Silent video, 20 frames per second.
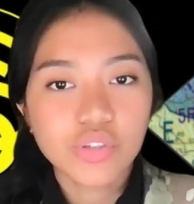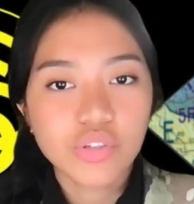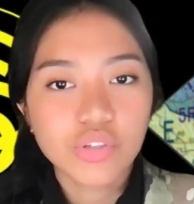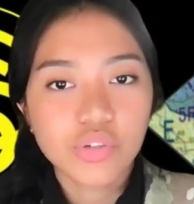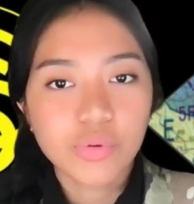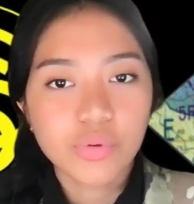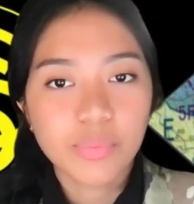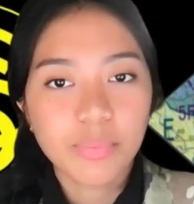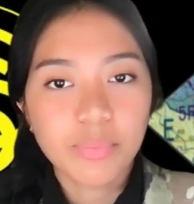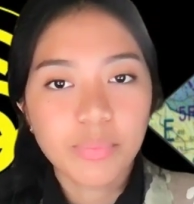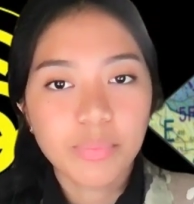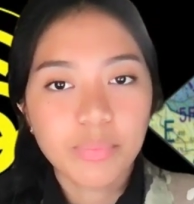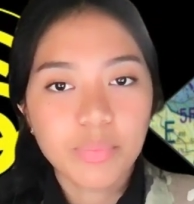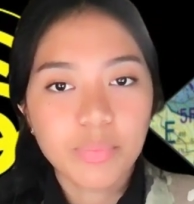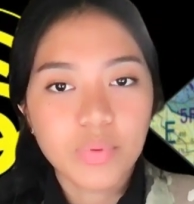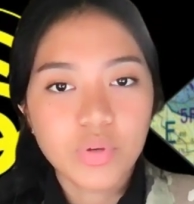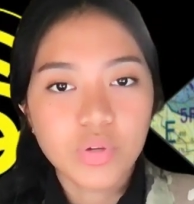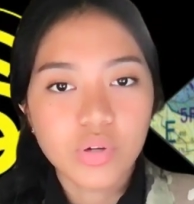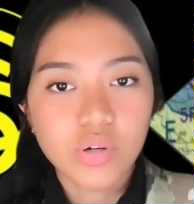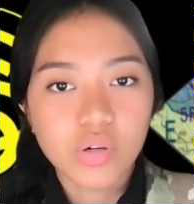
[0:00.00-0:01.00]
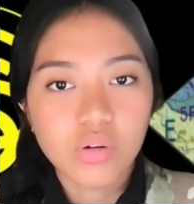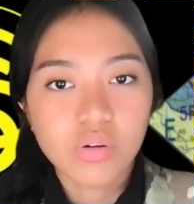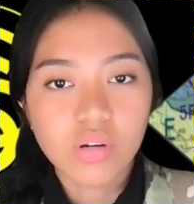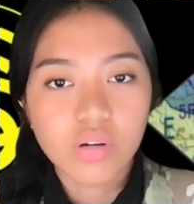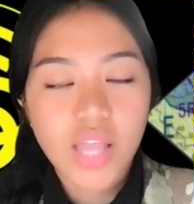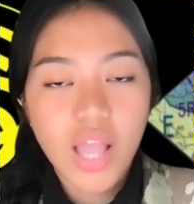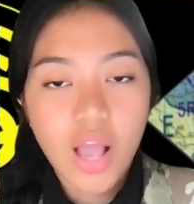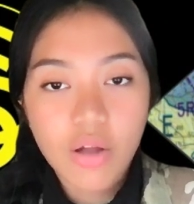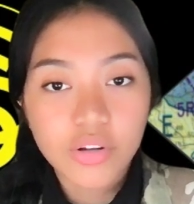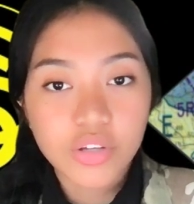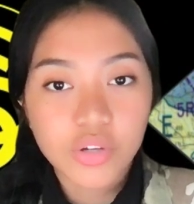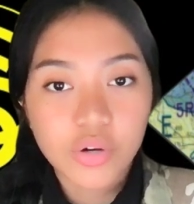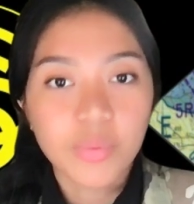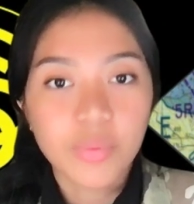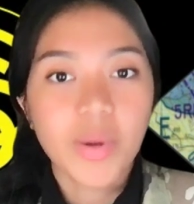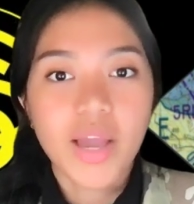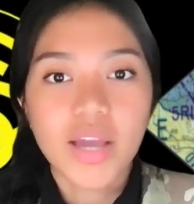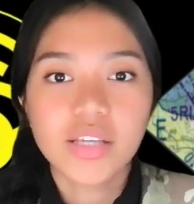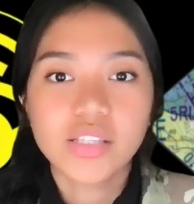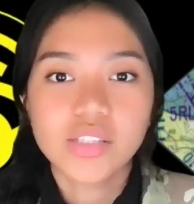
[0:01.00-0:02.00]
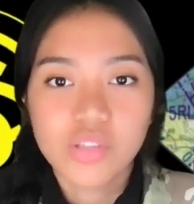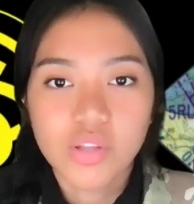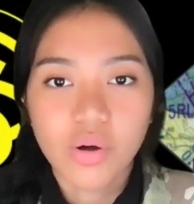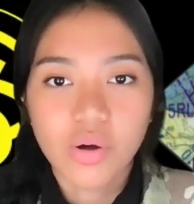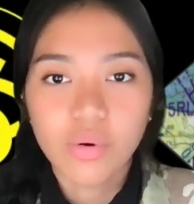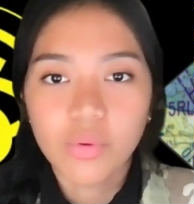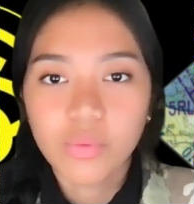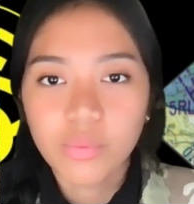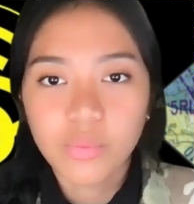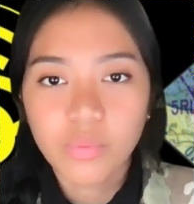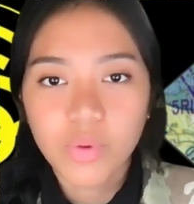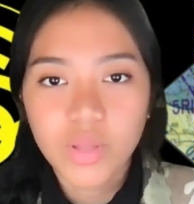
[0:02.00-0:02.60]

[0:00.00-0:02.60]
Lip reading: you're counting your pace though.